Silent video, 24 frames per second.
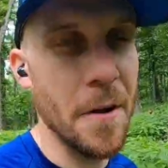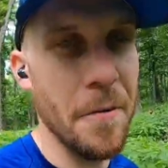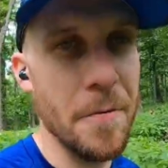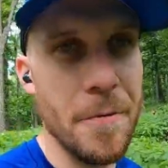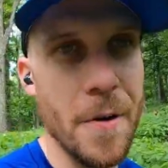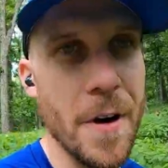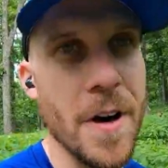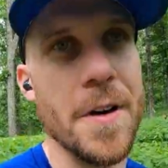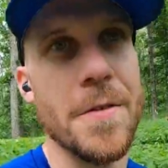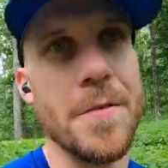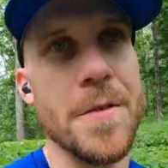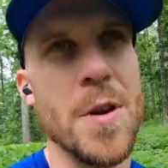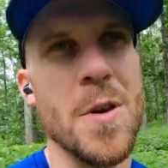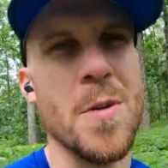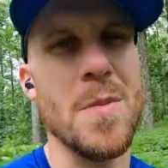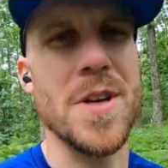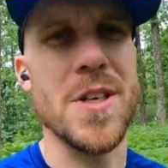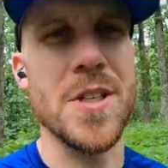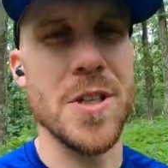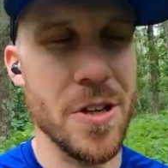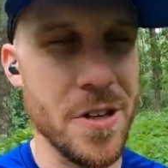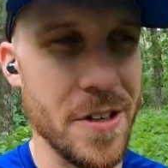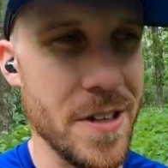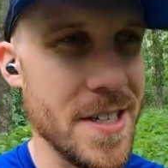in front of you,
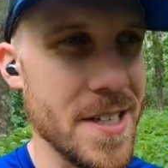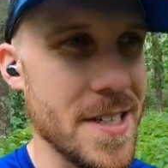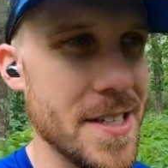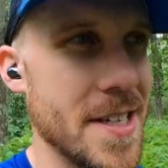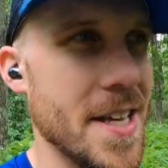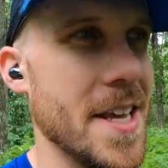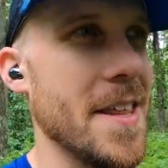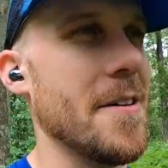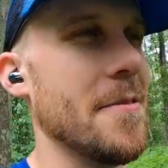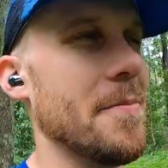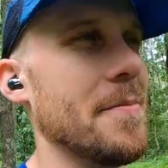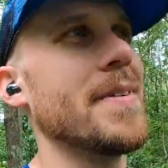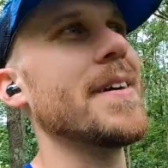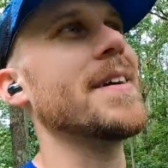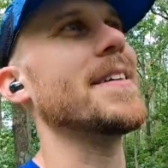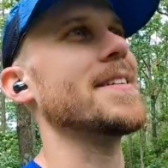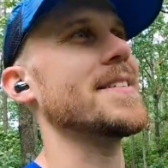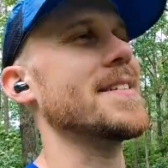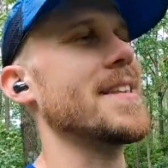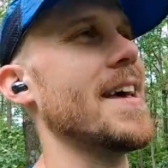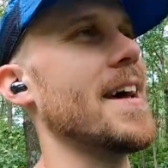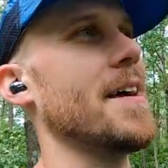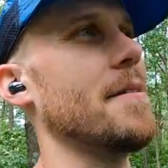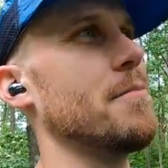but you couldn't see them
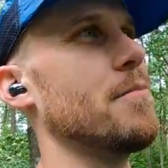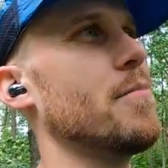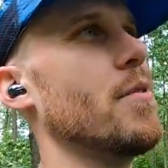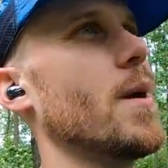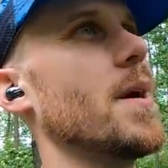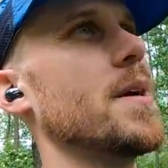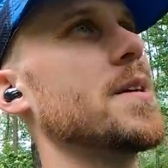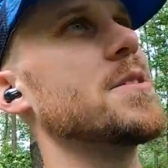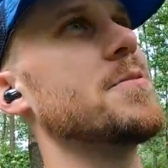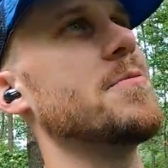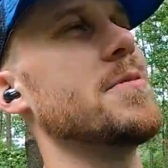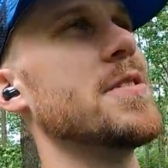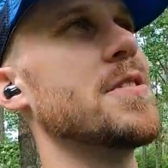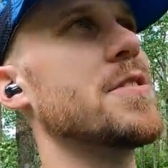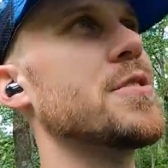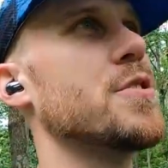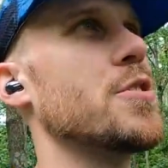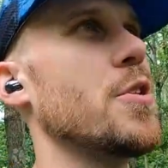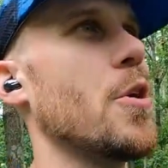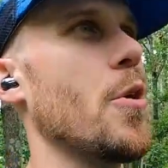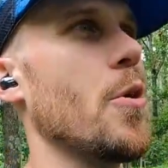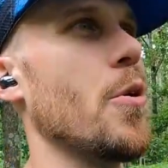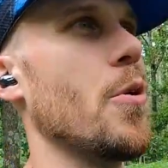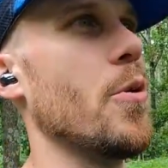because that brush was
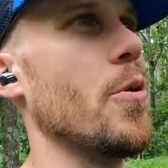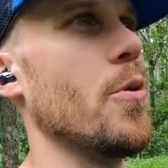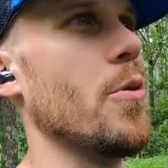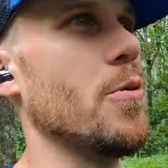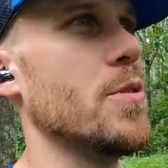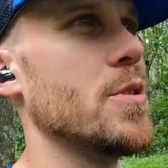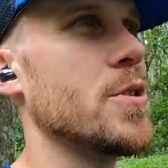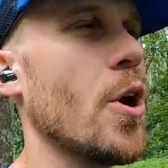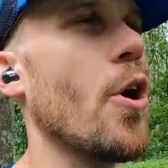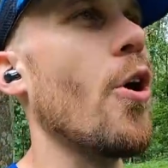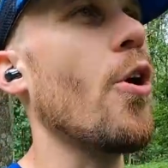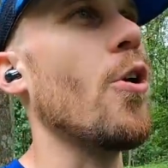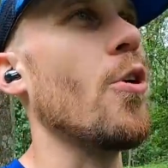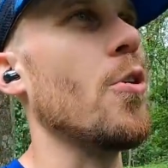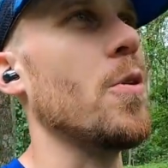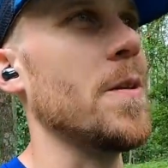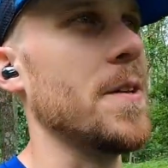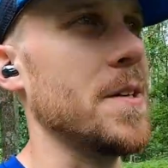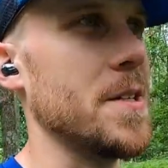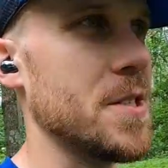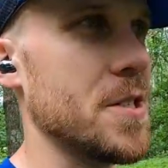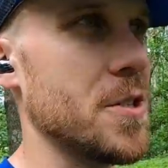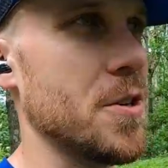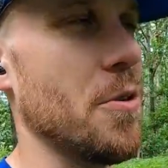so tall
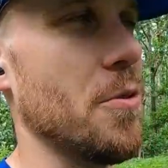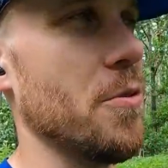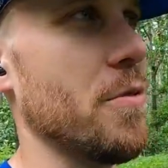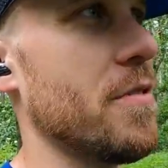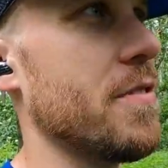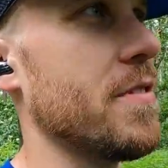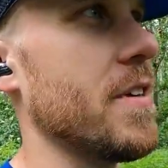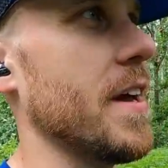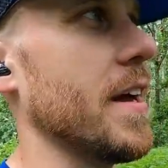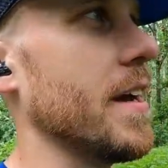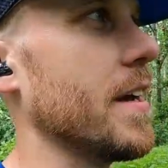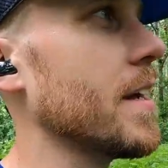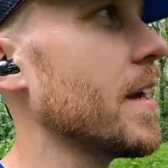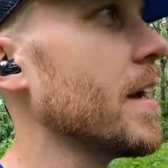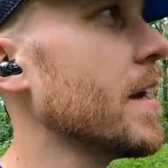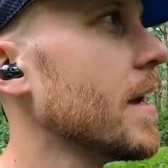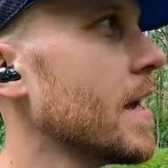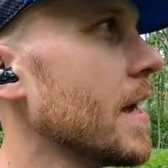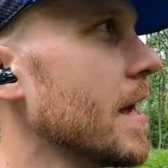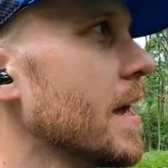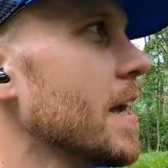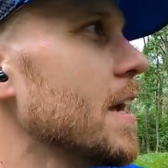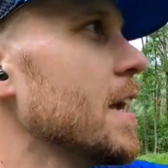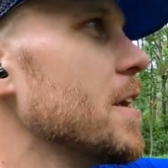and so thick.
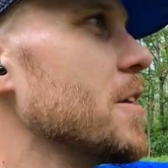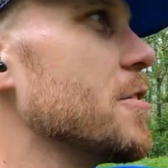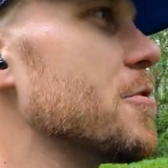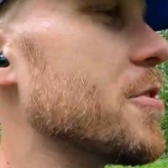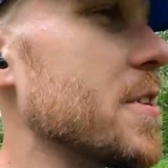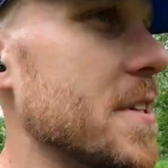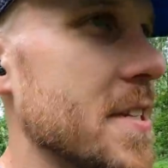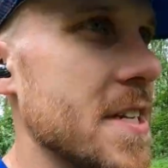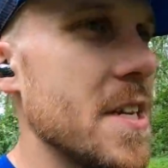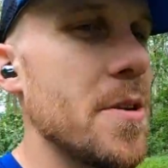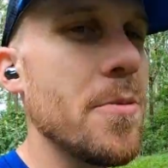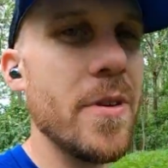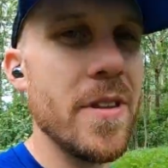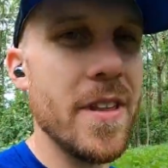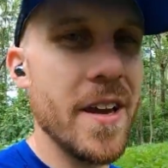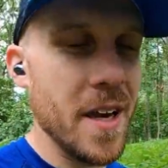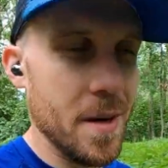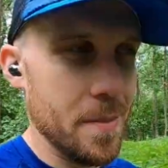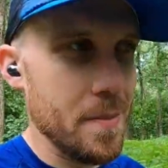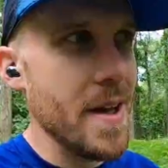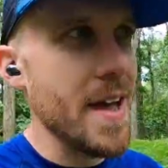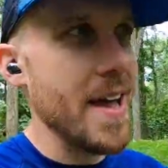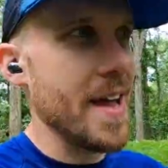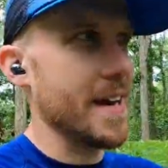You could see where they
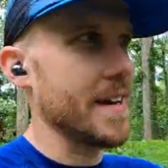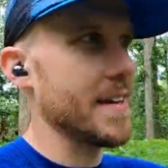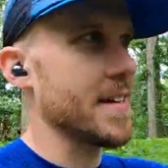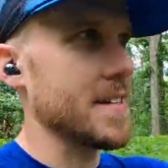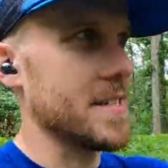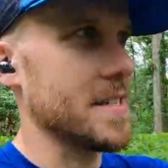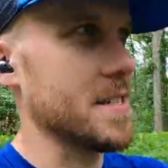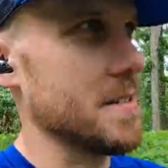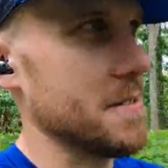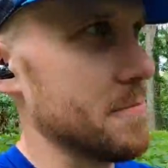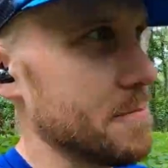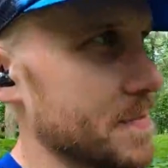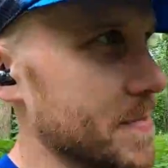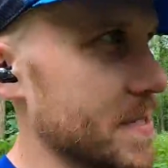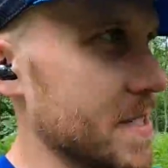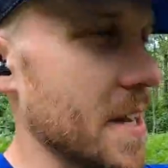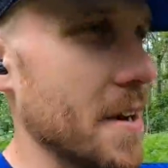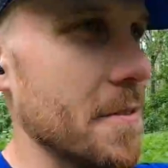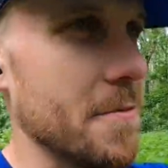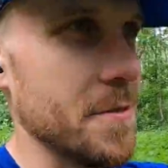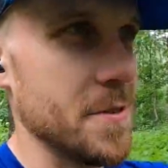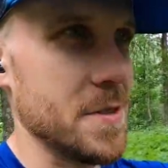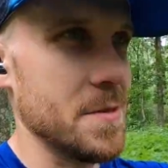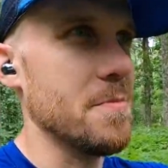had been because the
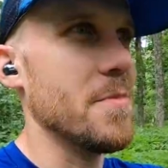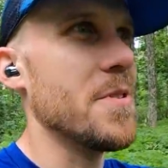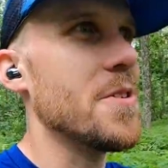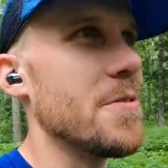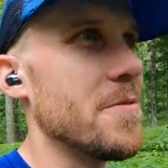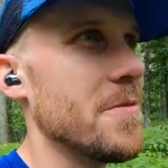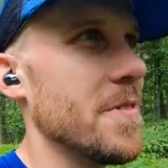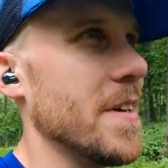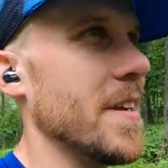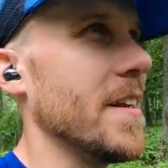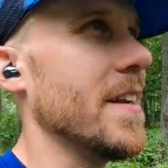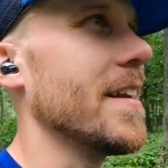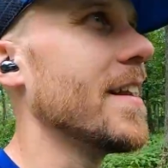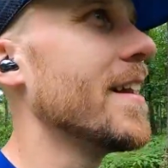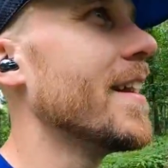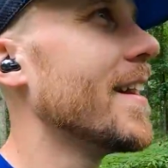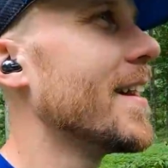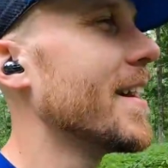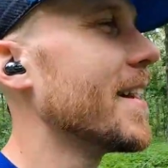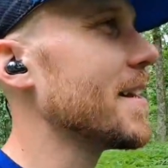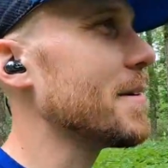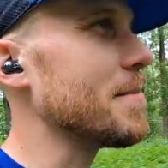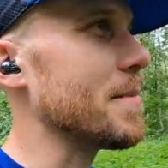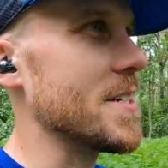stuff was moving,
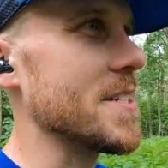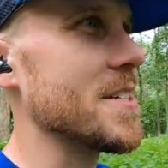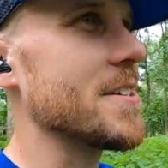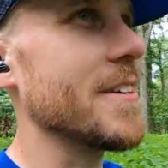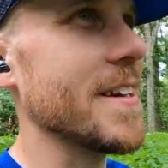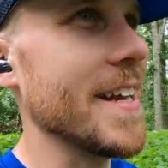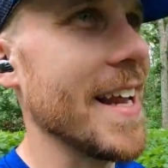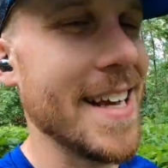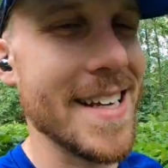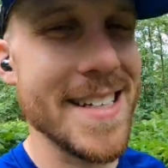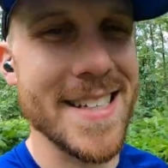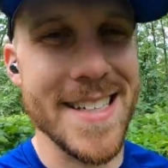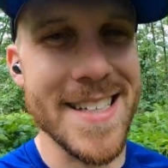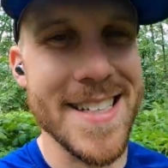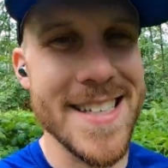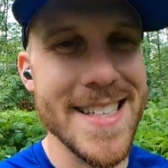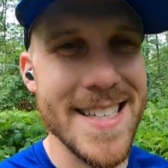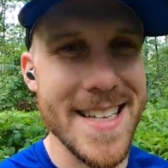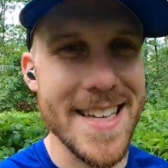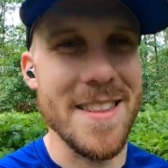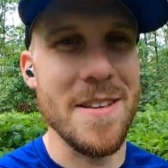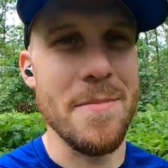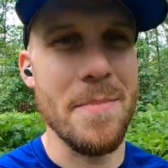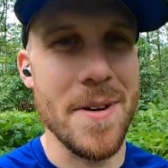but you couldn't actually
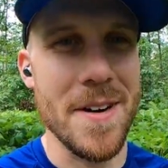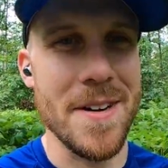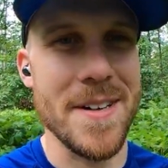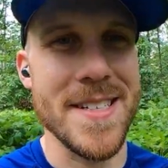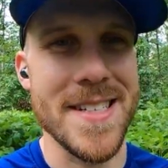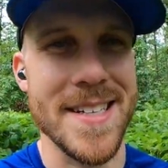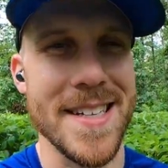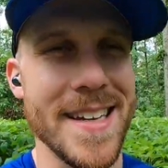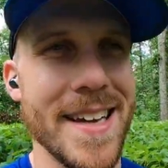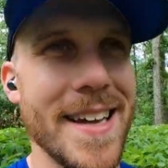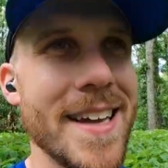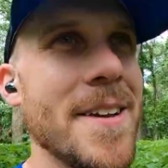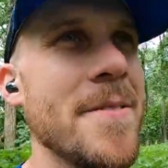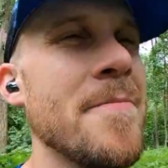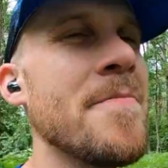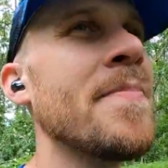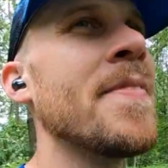see the person.